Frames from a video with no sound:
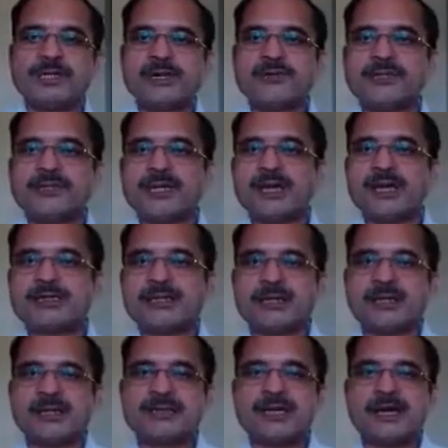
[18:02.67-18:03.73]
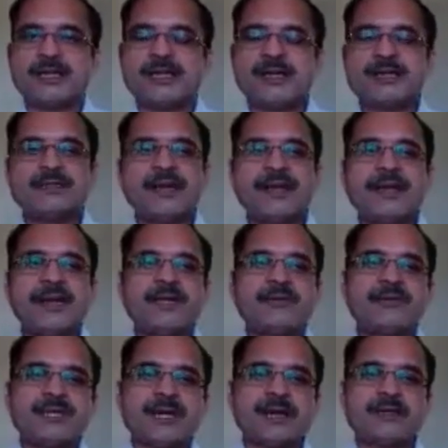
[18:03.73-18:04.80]
So it gives rise to some
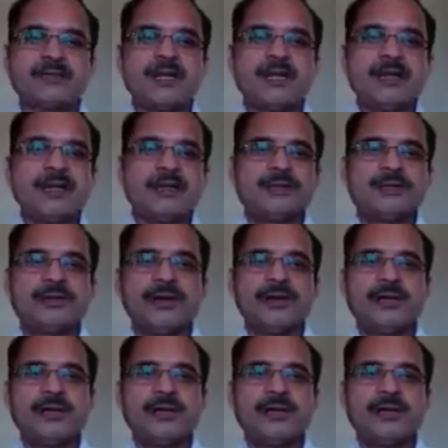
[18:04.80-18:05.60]
capacitance.